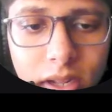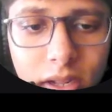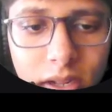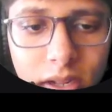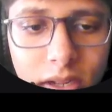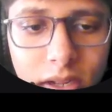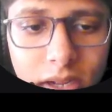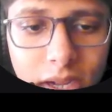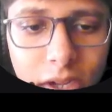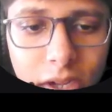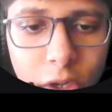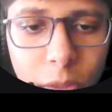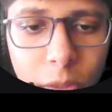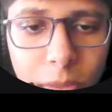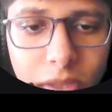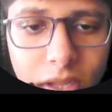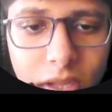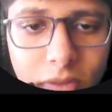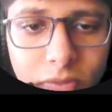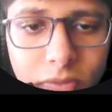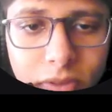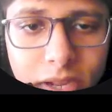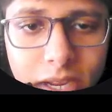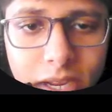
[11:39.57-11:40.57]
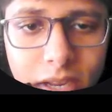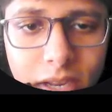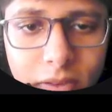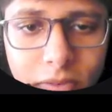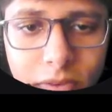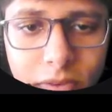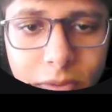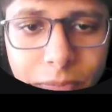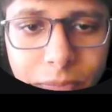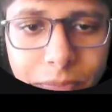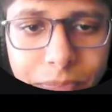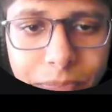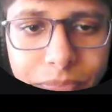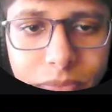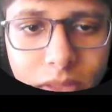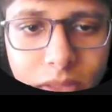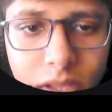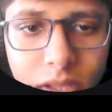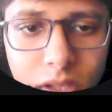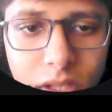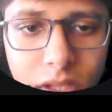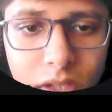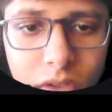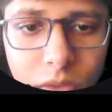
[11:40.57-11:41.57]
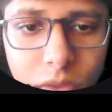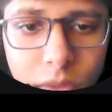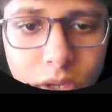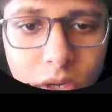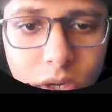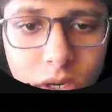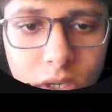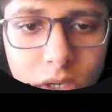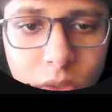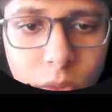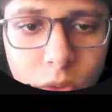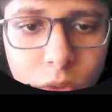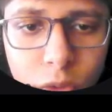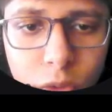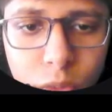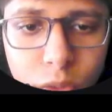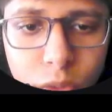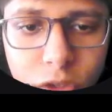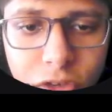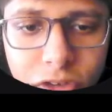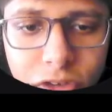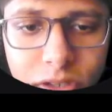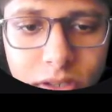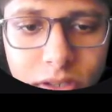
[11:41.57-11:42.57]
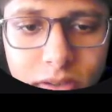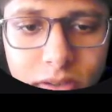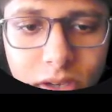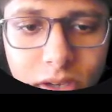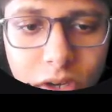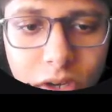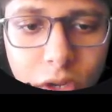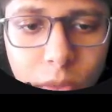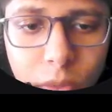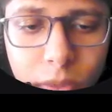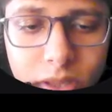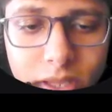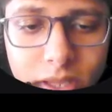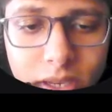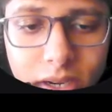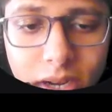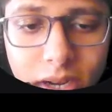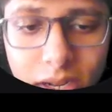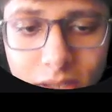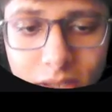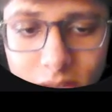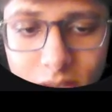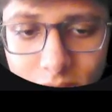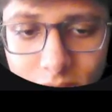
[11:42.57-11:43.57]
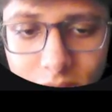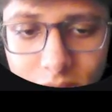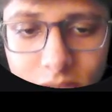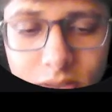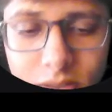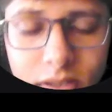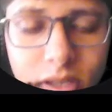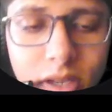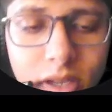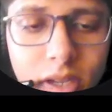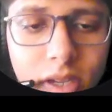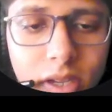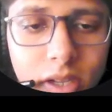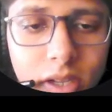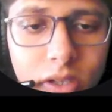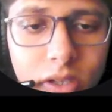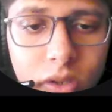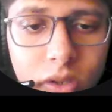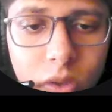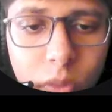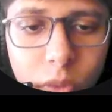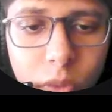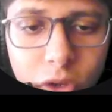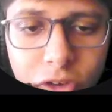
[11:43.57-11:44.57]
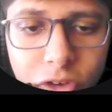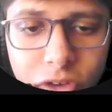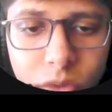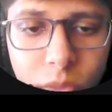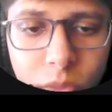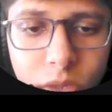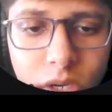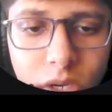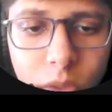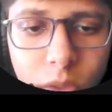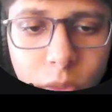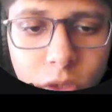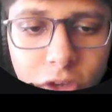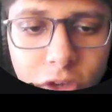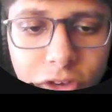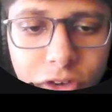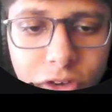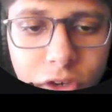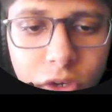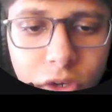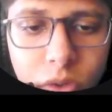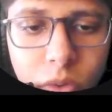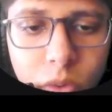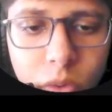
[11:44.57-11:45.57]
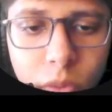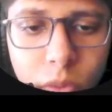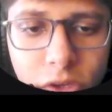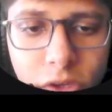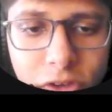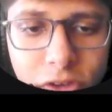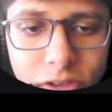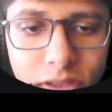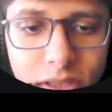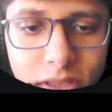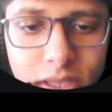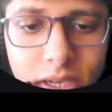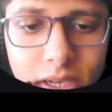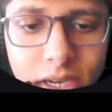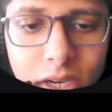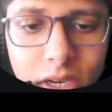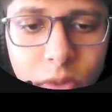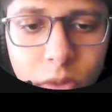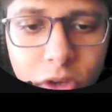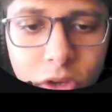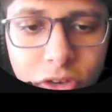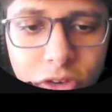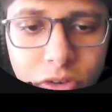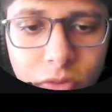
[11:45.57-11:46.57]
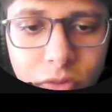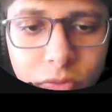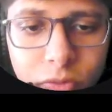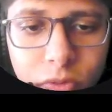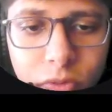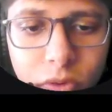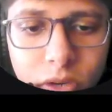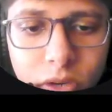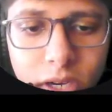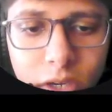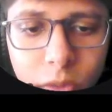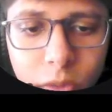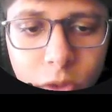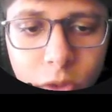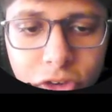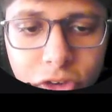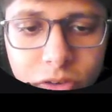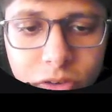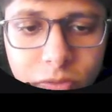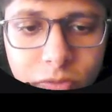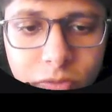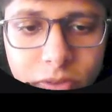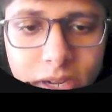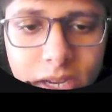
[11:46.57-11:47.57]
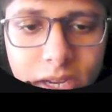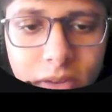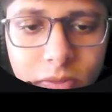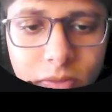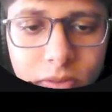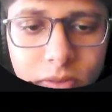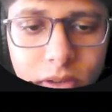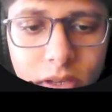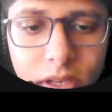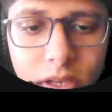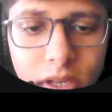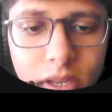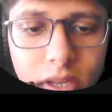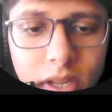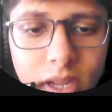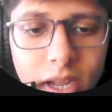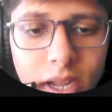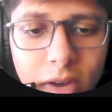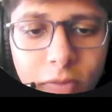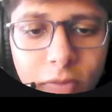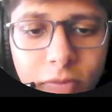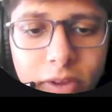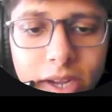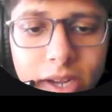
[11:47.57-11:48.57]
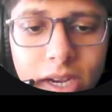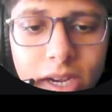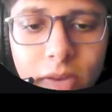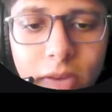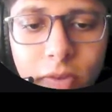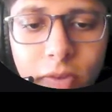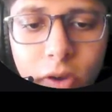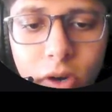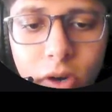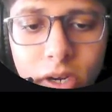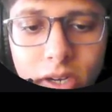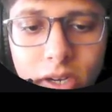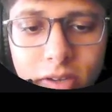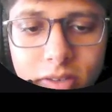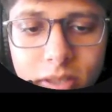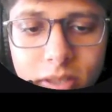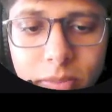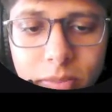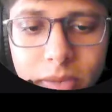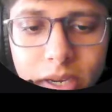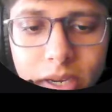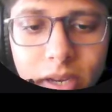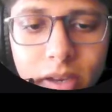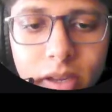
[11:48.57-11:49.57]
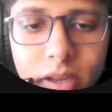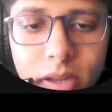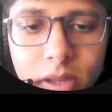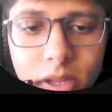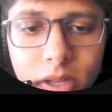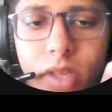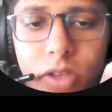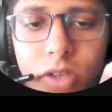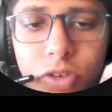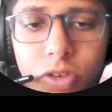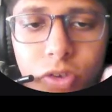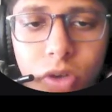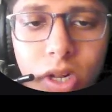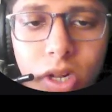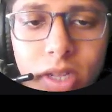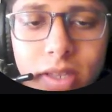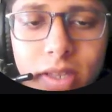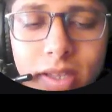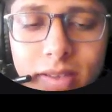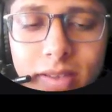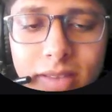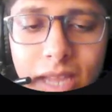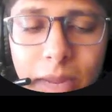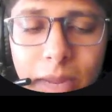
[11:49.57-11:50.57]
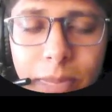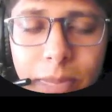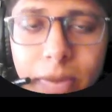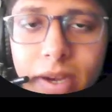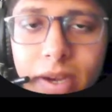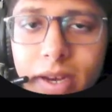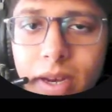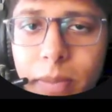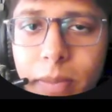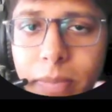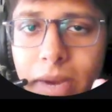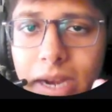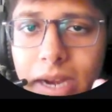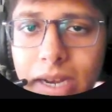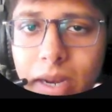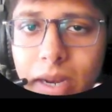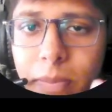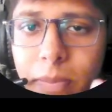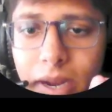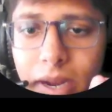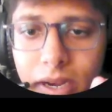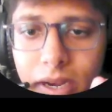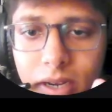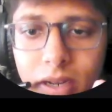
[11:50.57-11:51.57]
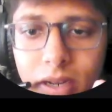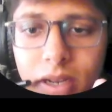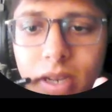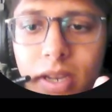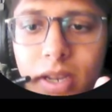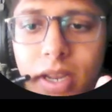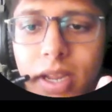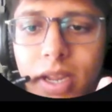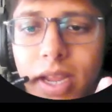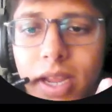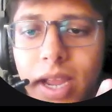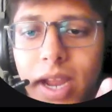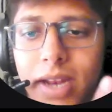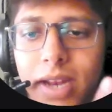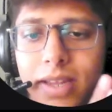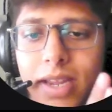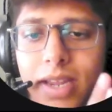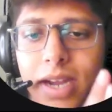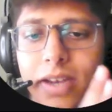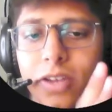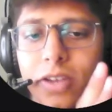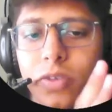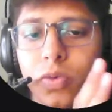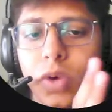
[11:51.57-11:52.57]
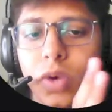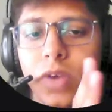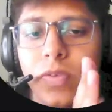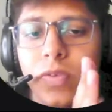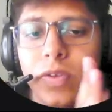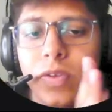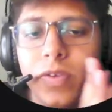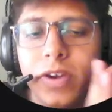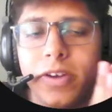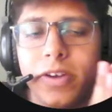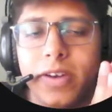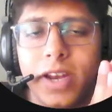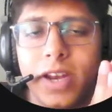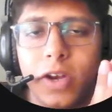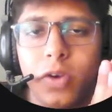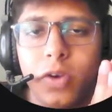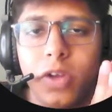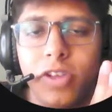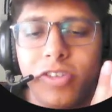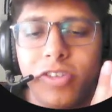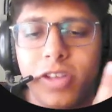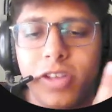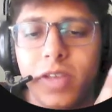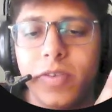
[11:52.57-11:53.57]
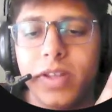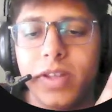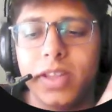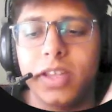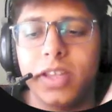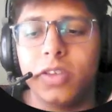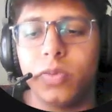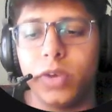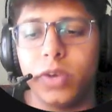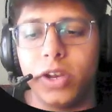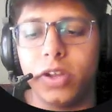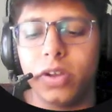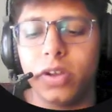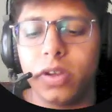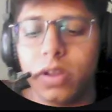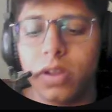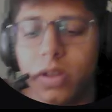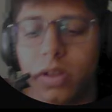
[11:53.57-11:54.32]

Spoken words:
I hope there are 5. So we got quiz questions along with their answers. So question 1, question 2, question 3, question 4, and question 5. And finally we got our summary. So all this happened in a parallel manner, and that is what we were trying to achieve in this video.